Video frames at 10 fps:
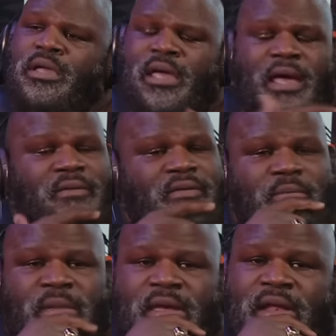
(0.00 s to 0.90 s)
I said,
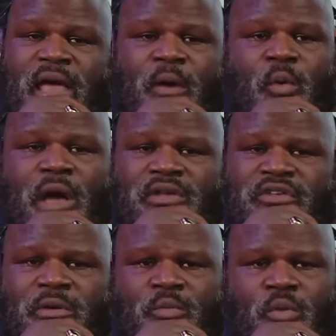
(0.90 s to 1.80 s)
man, I watched
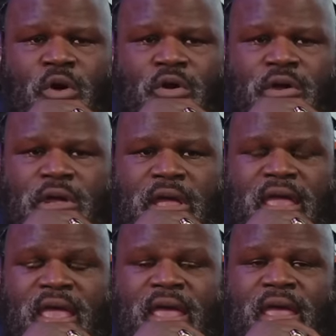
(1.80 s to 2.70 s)
him work,
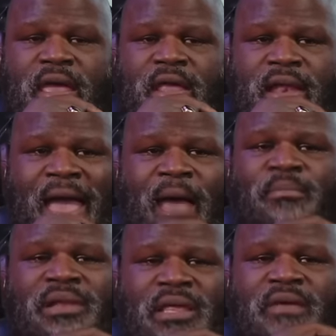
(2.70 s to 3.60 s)
and I
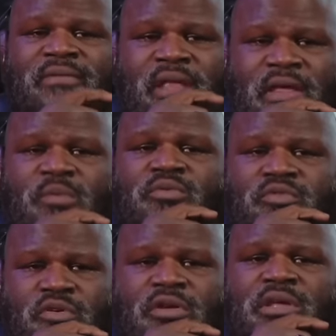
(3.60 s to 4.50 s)
believed that he was
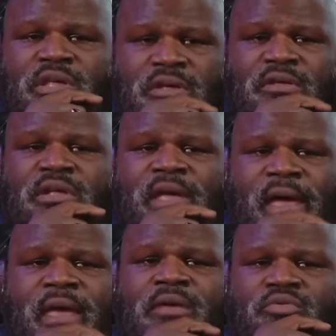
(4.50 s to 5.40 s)
going to kill the
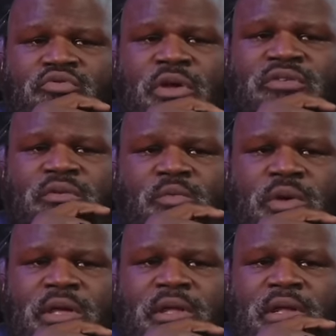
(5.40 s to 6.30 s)
guy he was wrestling
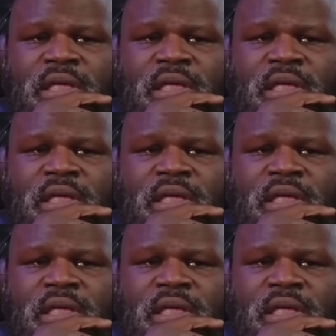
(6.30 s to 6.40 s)
with.